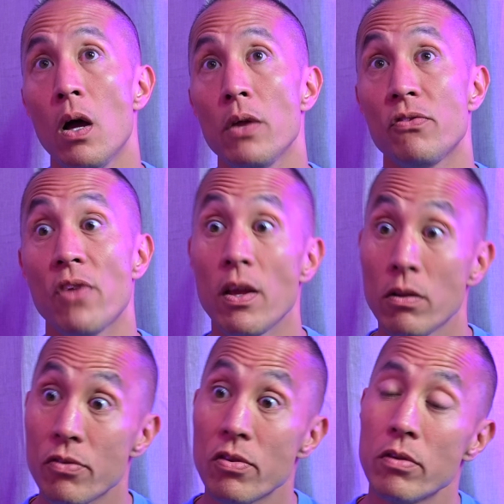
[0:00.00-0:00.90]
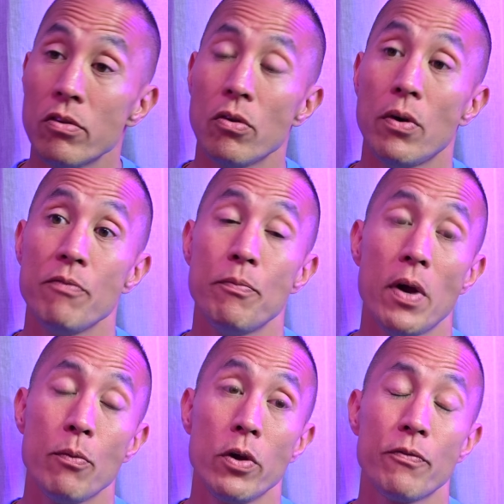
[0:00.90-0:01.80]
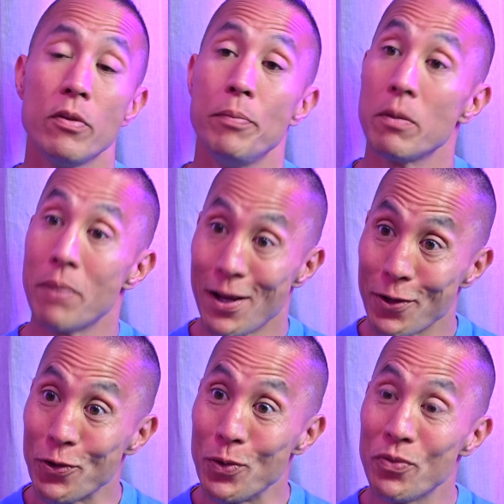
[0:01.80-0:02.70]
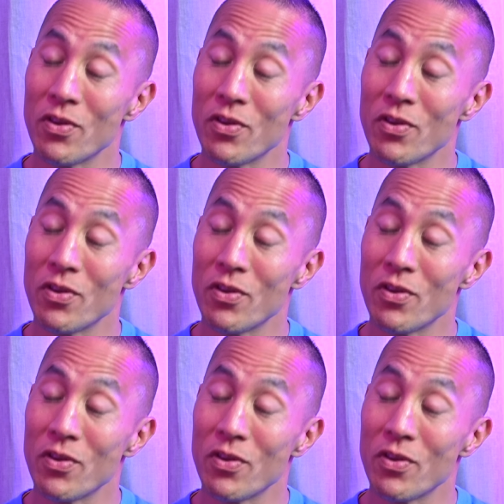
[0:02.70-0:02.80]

Sales. So I work for the big park groups.